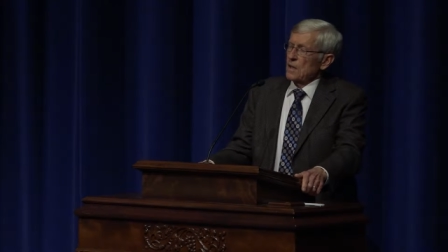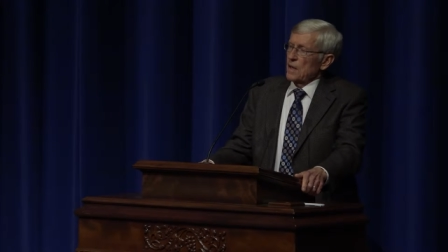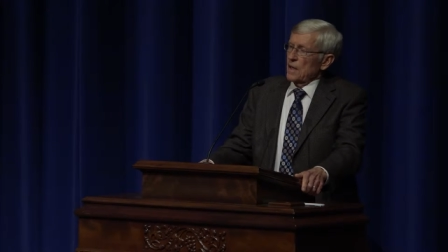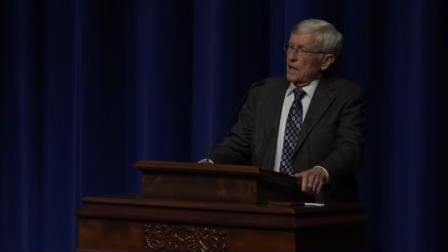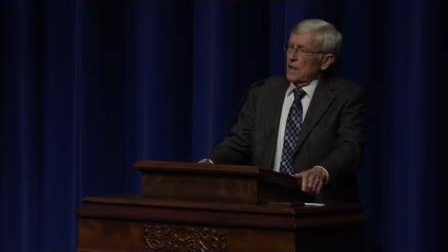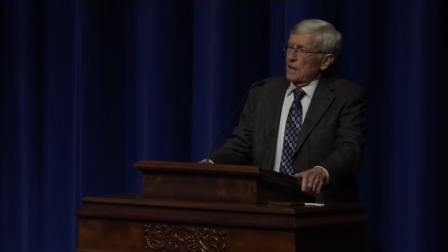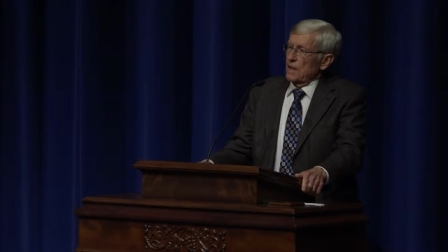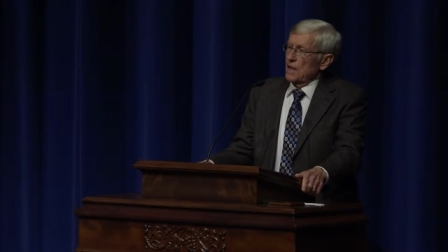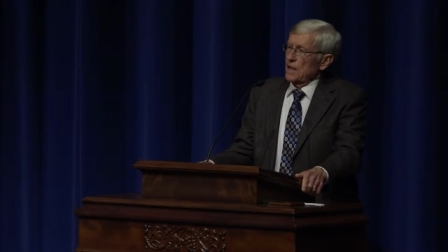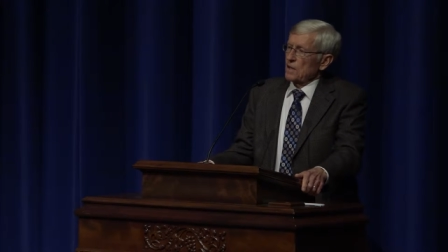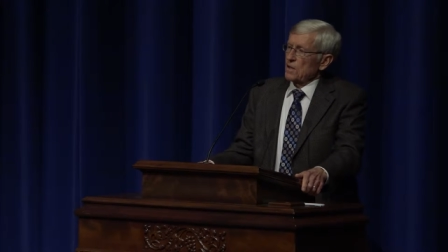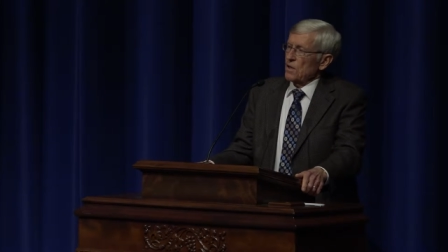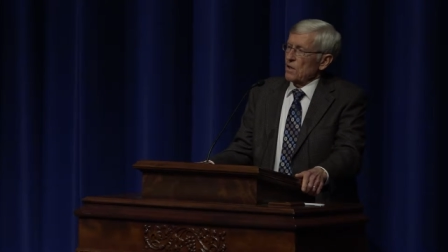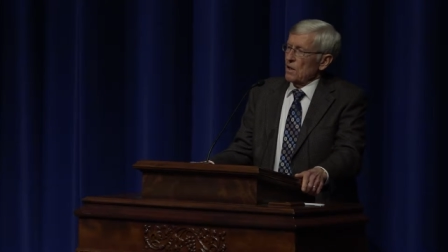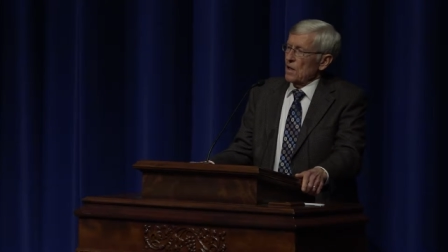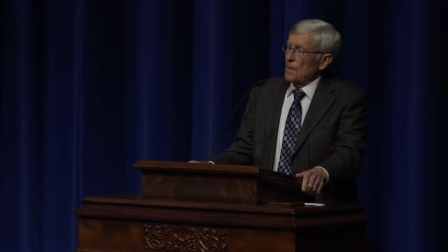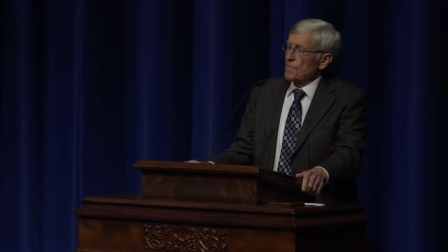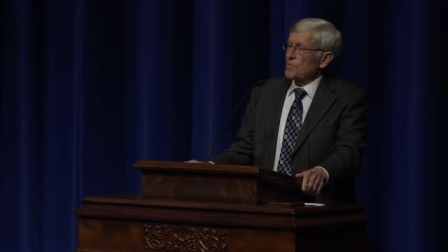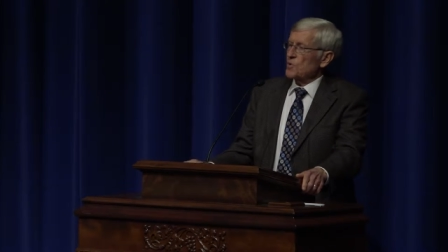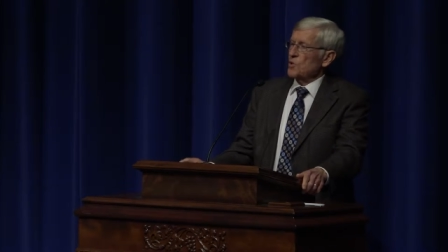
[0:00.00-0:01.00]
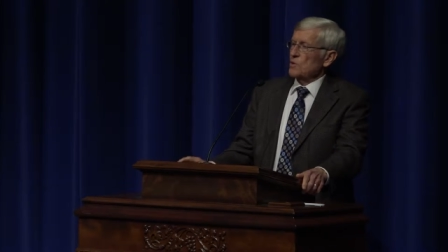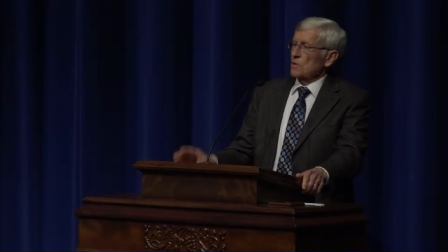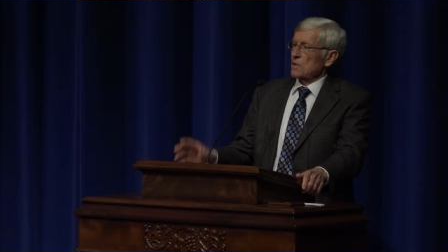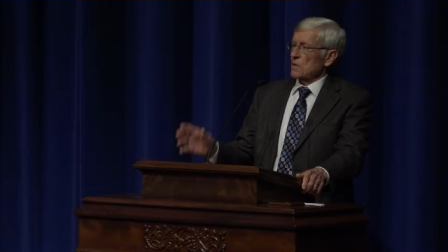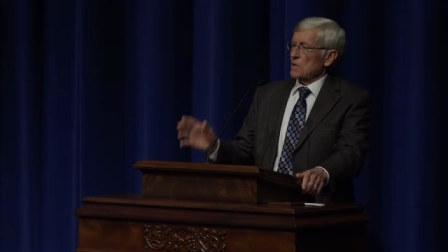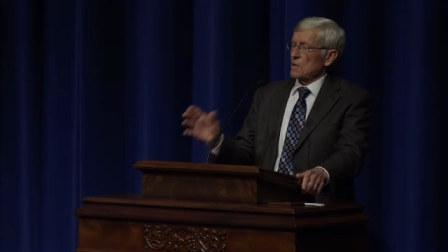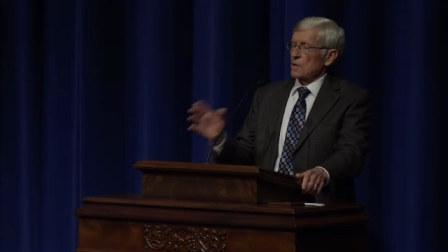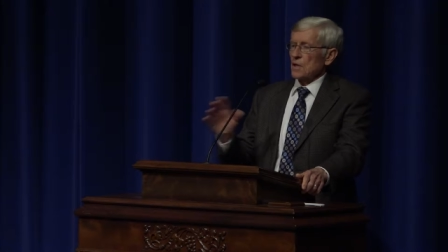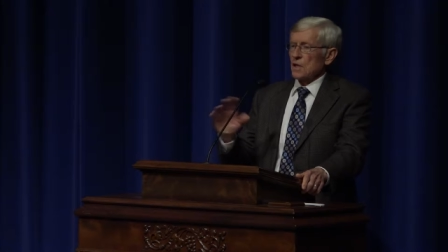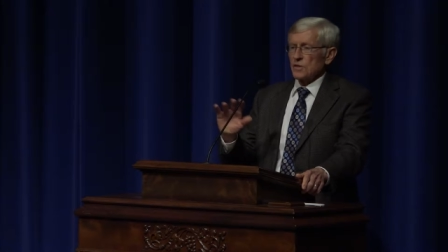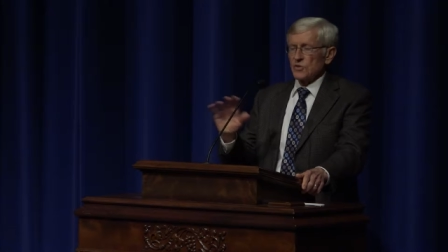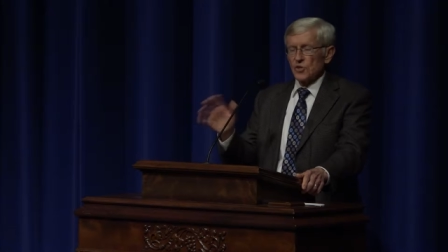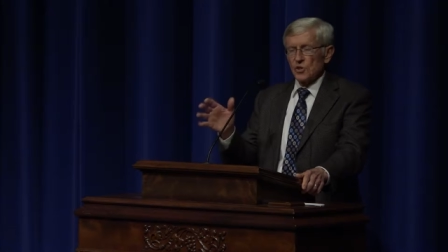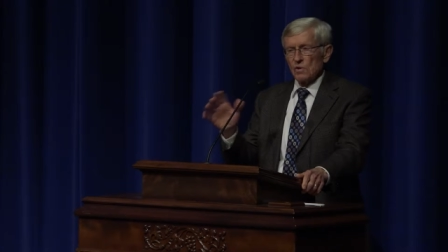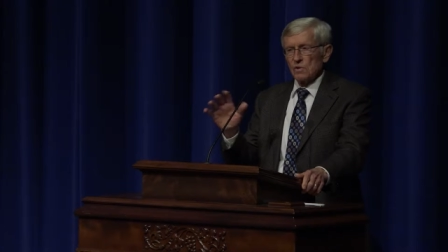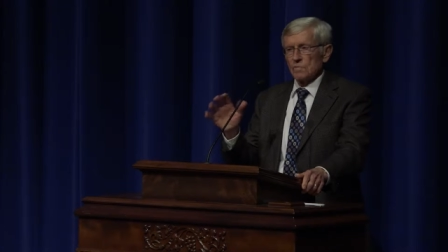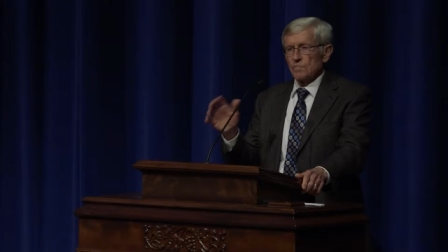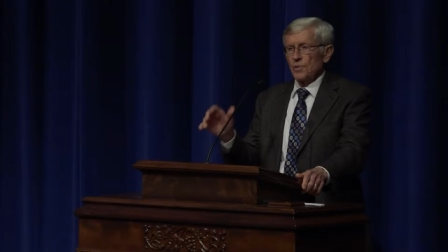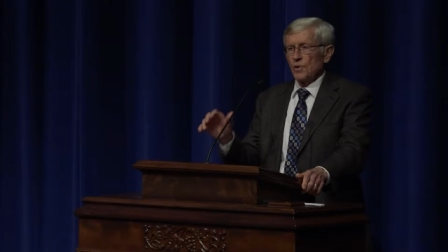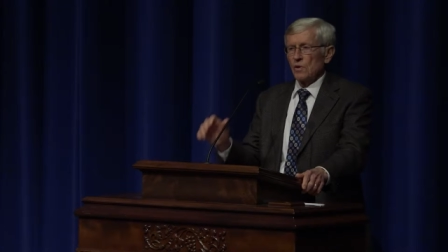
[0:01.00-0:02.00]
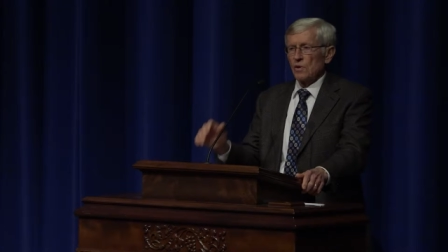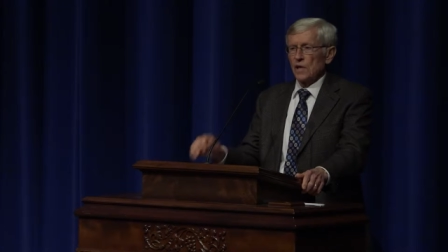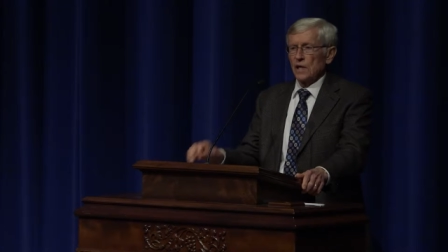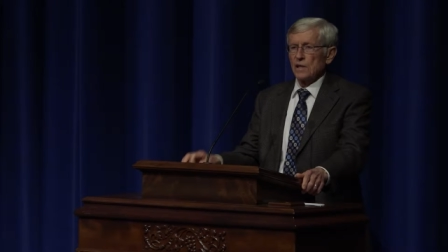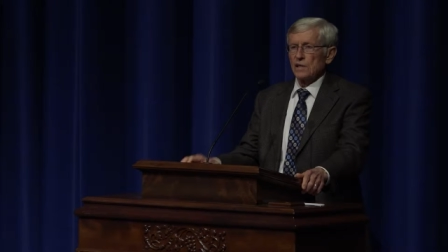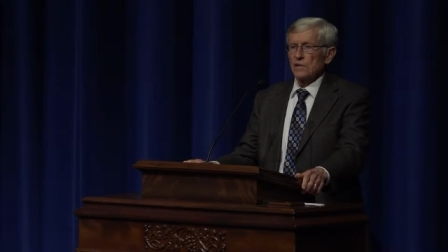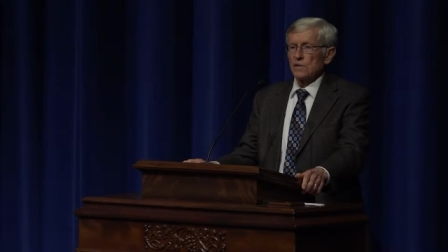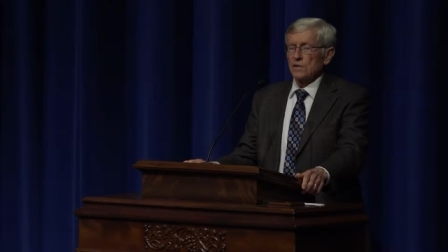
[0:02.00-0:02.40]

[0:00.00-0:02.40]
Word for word: And up to a, a certain point,